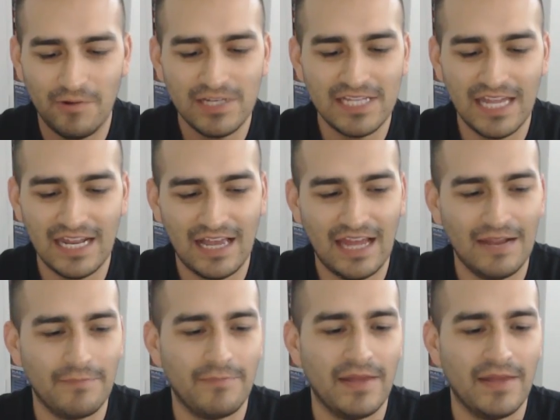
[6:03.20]
I wish they didn't
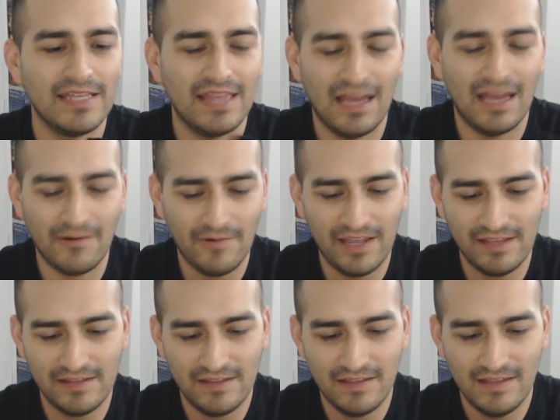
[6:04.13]
kind of bend it that
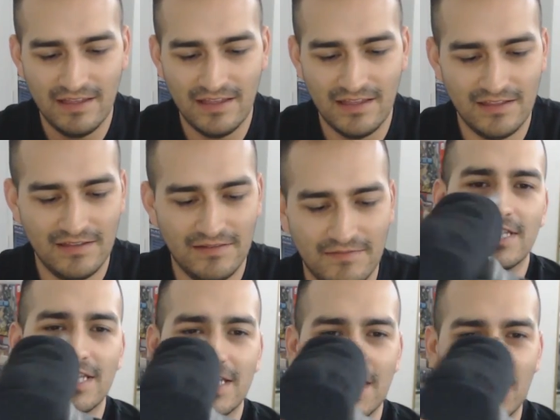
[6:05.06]
way. So
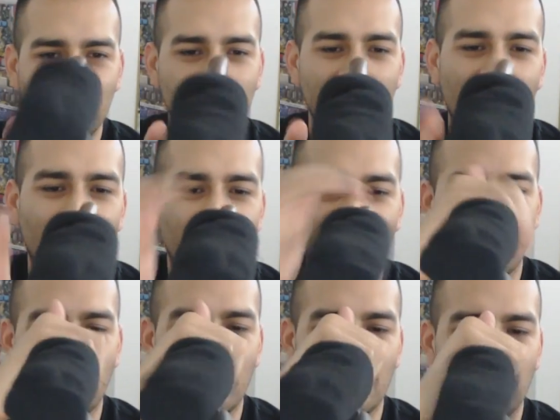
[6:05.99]
this is the new setup
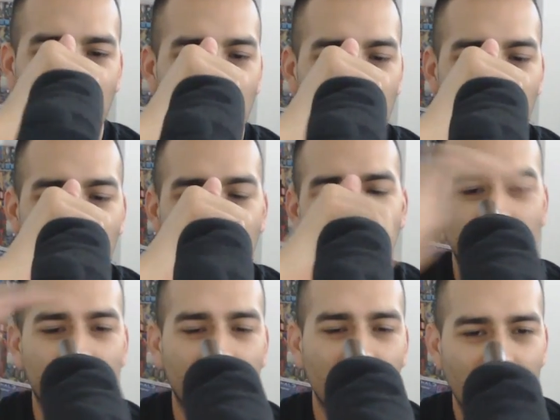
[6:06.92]
I'm going to try to be
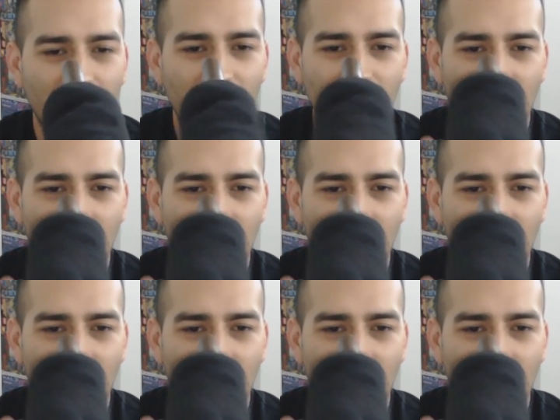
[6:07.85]
using.